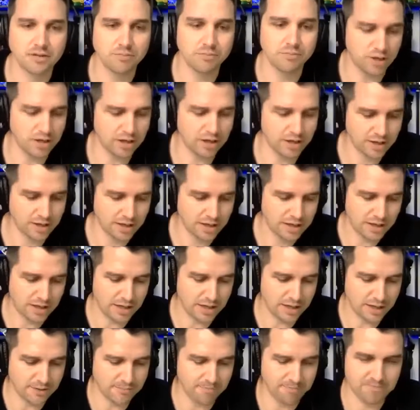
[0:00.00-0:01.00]
But
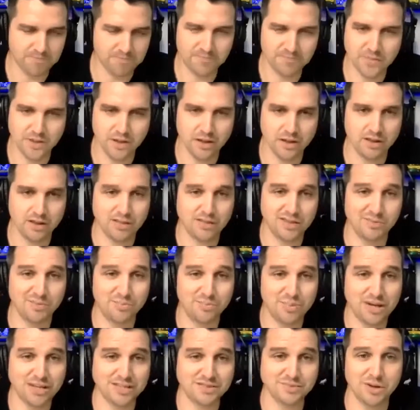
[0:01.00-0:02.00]
the
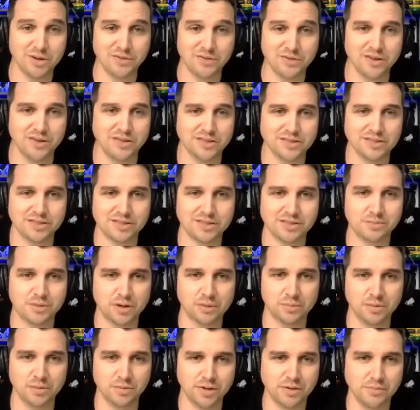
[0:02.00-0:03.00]
best method is to
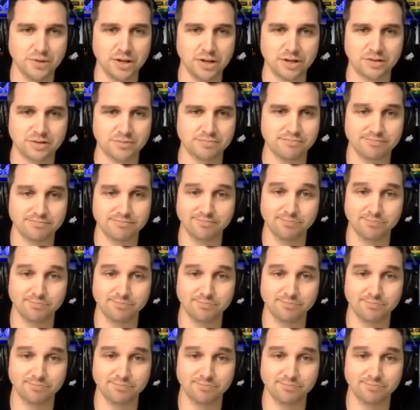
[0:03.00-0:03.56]
probably pick